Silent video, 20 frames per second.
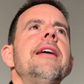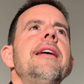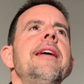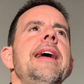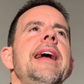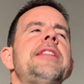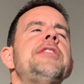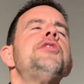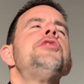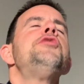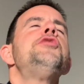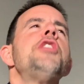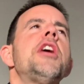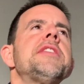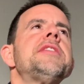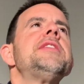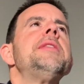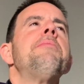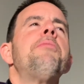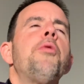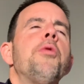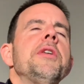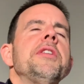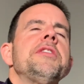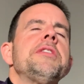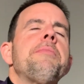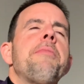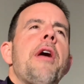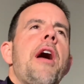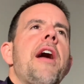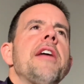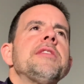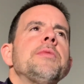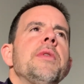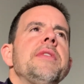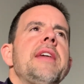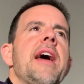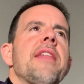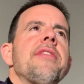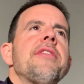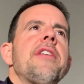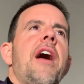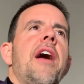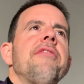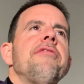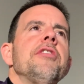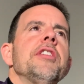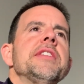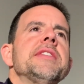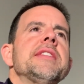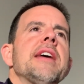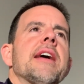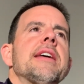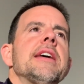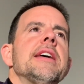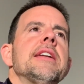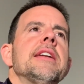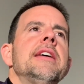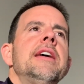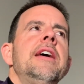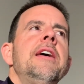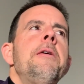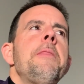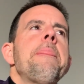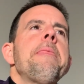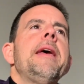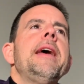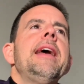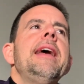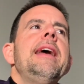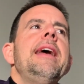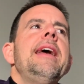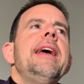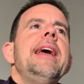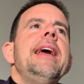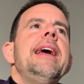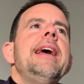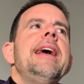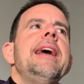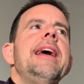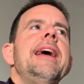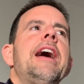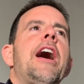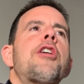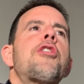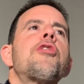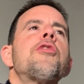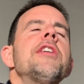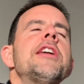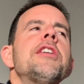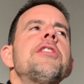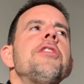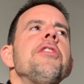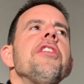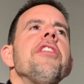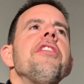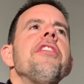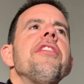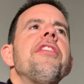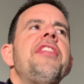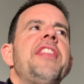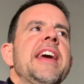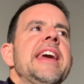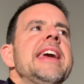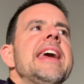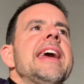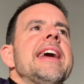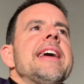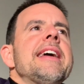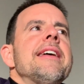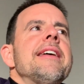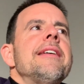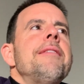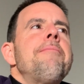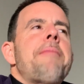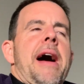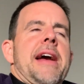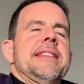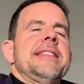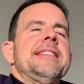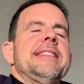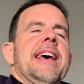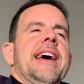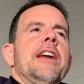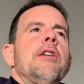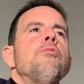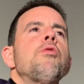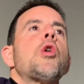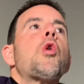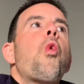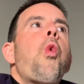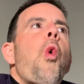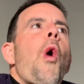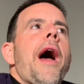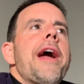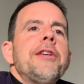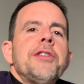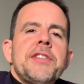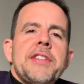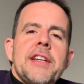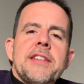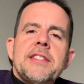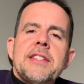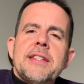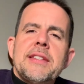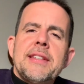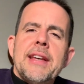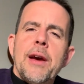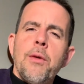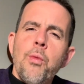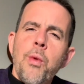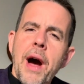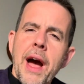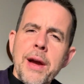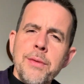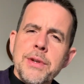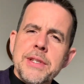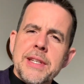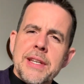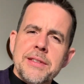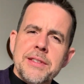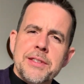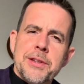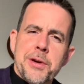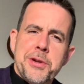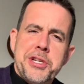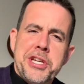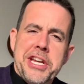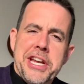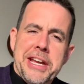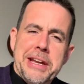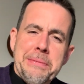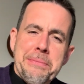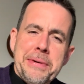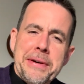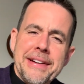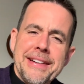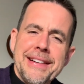It's just important to pause with that thought for a second. A critical thinking mindset requires us to say, why was it so cheap?